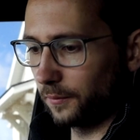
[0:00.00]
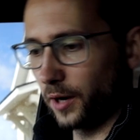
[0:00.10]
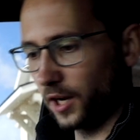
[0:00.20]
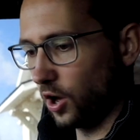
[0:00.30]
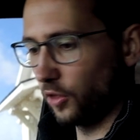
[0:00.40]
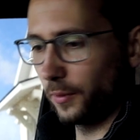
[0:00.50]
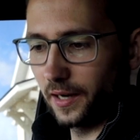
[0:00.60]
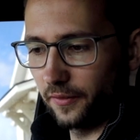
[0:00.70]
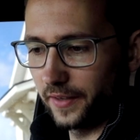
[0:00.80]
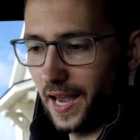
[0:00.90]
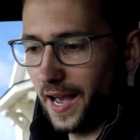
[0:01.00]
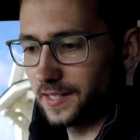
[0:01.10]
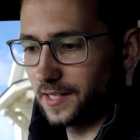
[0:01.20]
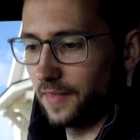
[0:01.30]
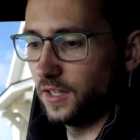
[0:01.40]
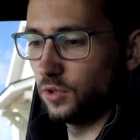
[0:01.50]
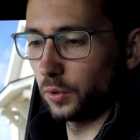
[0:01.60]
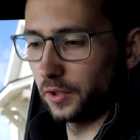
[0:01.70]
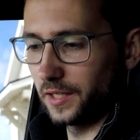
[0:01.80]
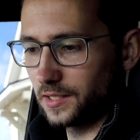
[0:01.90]
brake, all the way down the gas, and then you
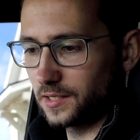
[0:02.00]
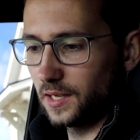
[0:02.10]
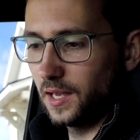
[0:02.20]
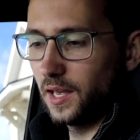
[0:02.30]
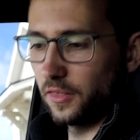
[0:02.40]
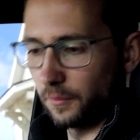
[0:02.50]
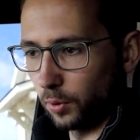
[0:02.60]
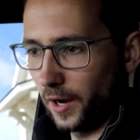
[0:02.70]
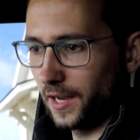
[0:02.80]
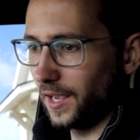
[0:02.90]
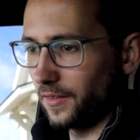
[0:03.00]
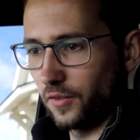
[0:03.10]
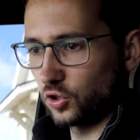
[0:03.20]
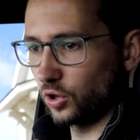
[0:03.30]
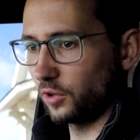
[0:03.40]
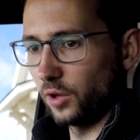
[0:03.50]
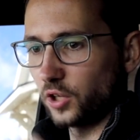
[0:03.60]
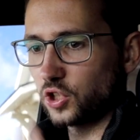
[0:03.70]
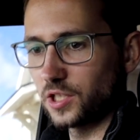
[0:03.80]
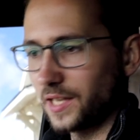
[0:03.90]
release the brake, and then the truck
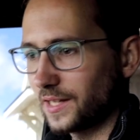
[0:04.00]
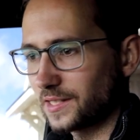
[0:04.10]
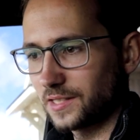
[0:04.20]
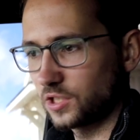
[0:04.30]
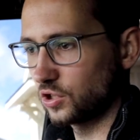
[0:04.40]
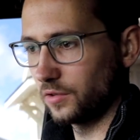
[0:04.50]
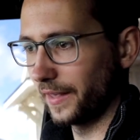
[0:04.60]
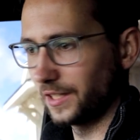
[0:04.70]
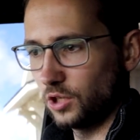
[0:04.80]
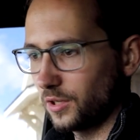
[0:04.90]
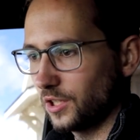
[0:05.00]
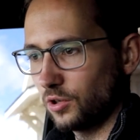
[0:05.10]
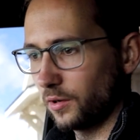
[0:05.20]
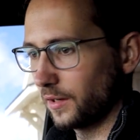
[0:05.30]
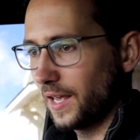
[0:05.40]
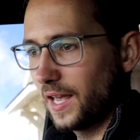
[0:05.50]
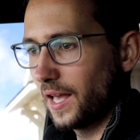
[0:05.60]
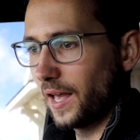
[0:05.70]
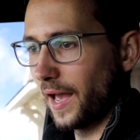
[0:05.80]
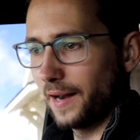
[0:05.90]
launches. It's like you can do it
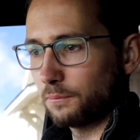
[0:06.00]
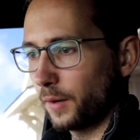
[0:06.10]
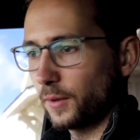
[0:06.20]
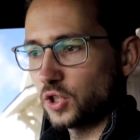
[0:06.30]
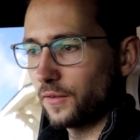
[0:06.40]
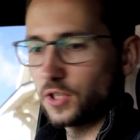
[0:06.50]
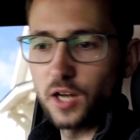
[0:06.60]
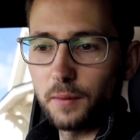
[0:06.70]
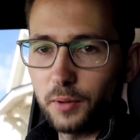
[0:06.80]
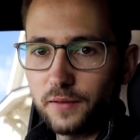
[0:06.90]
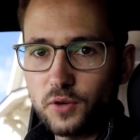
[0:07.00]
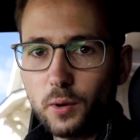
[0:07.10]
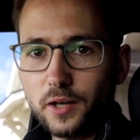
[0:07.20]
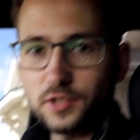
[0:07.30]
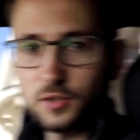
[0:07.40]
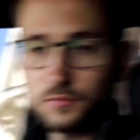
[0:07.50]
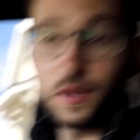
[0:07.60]
at pretty much every stoplight if you wanted to,